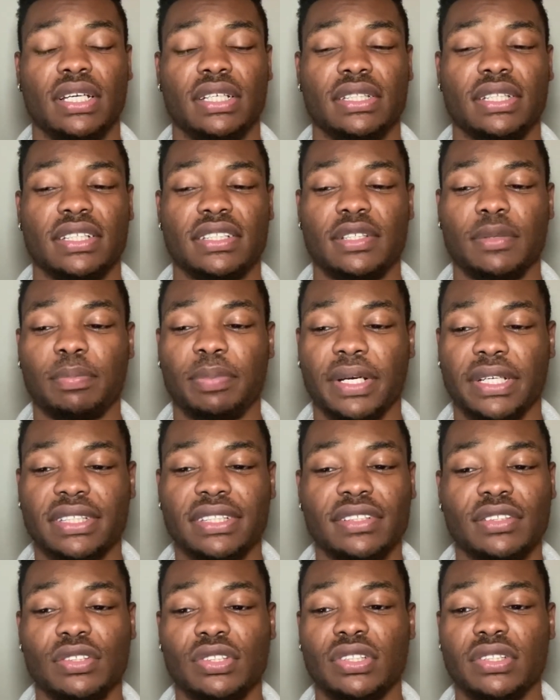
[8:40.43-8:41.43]
That's the
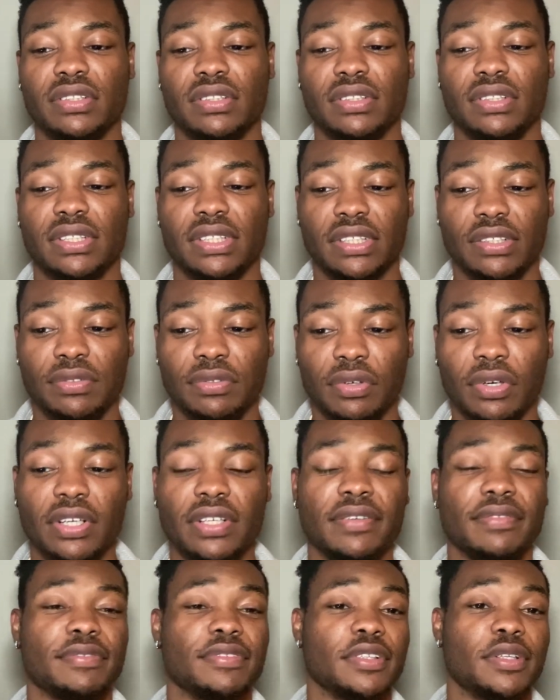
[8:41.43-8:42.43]
person you still see
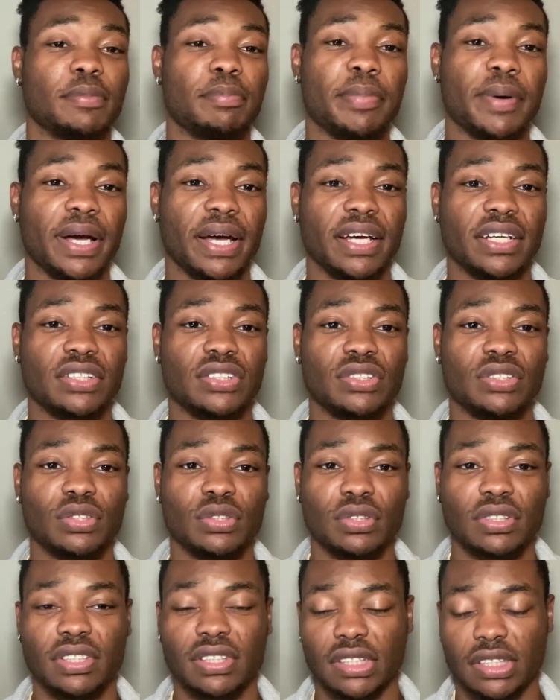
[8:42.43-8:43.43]
running for the badge
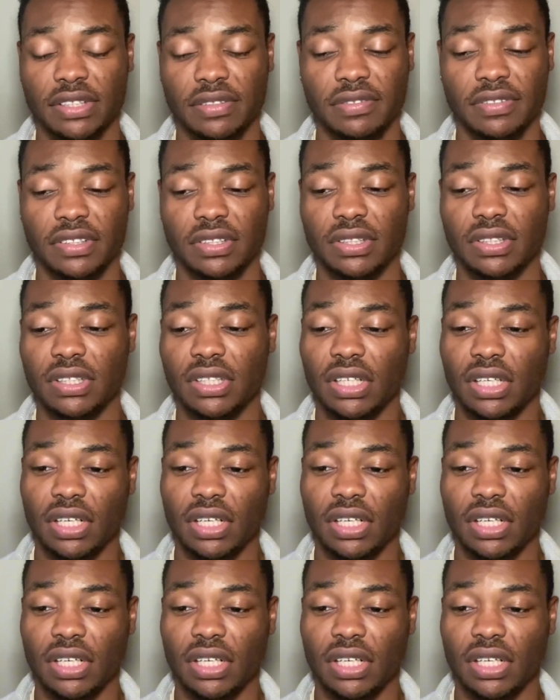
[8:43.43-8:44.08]
to deliver